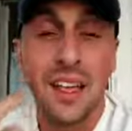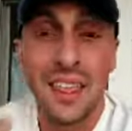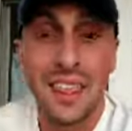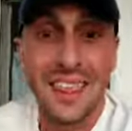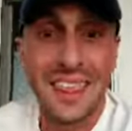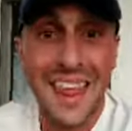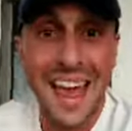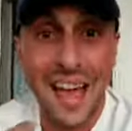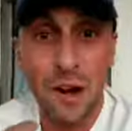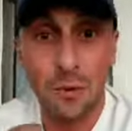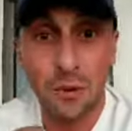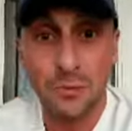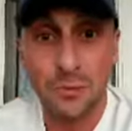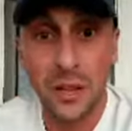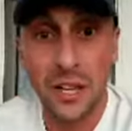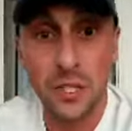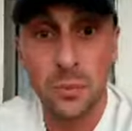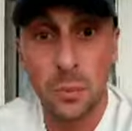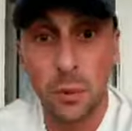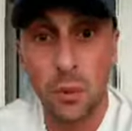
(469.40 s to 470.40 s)
that
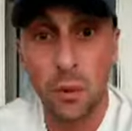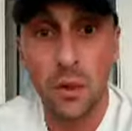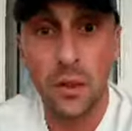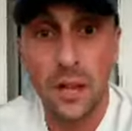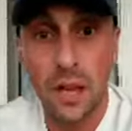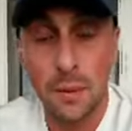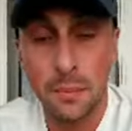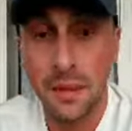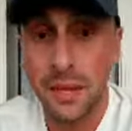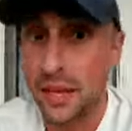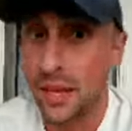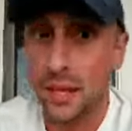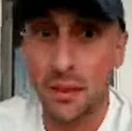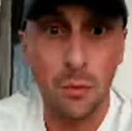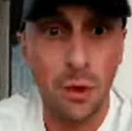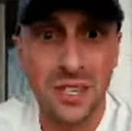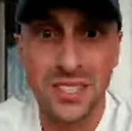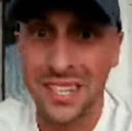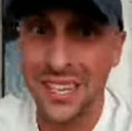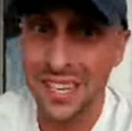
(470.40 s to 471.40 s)
reflects poorly on me. It
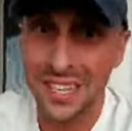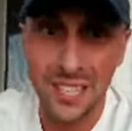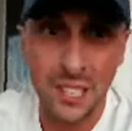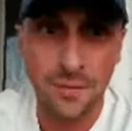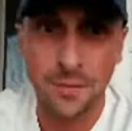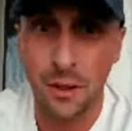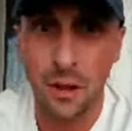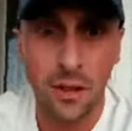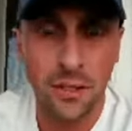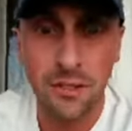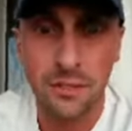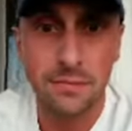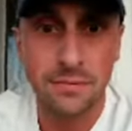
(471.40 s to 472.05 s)
wasn't his fault.